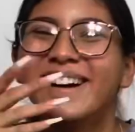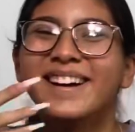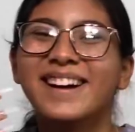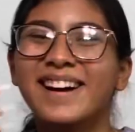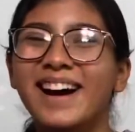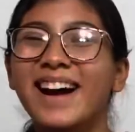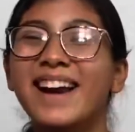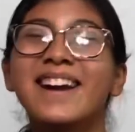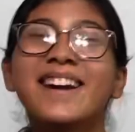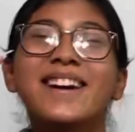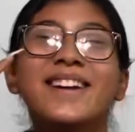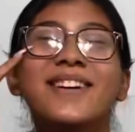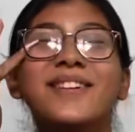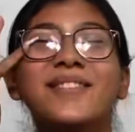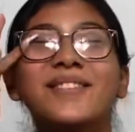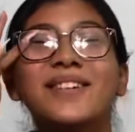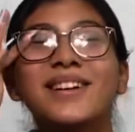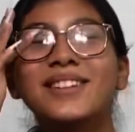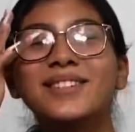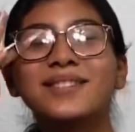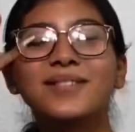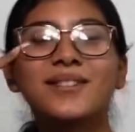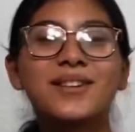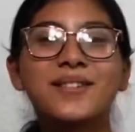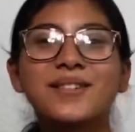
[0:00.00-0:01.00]
I didn't know what
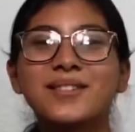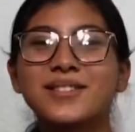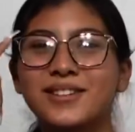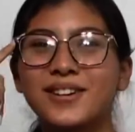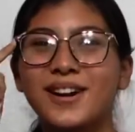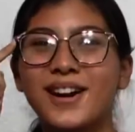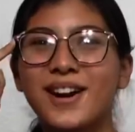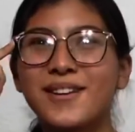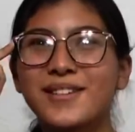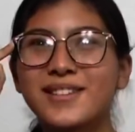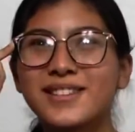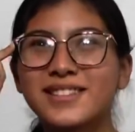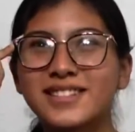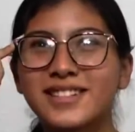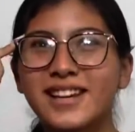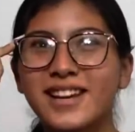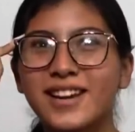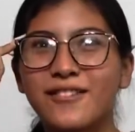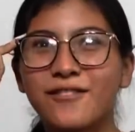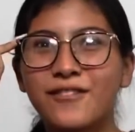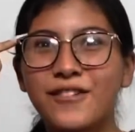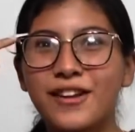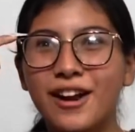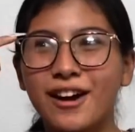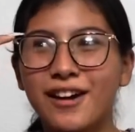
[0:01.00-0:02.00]
it was. Like
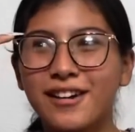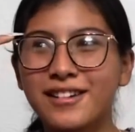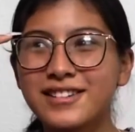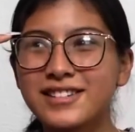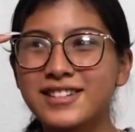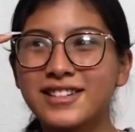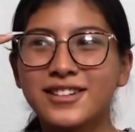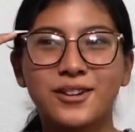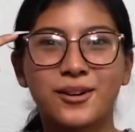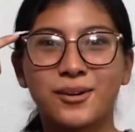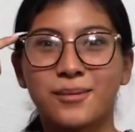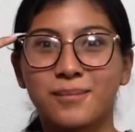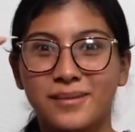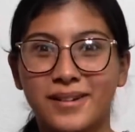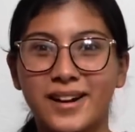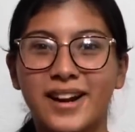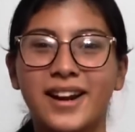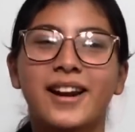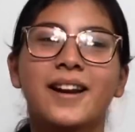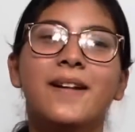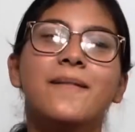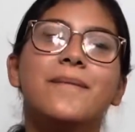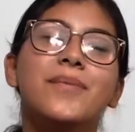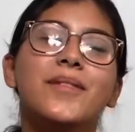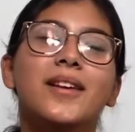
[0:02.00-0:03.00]
fiance, no
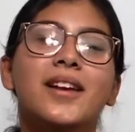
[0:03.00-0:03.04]
bride.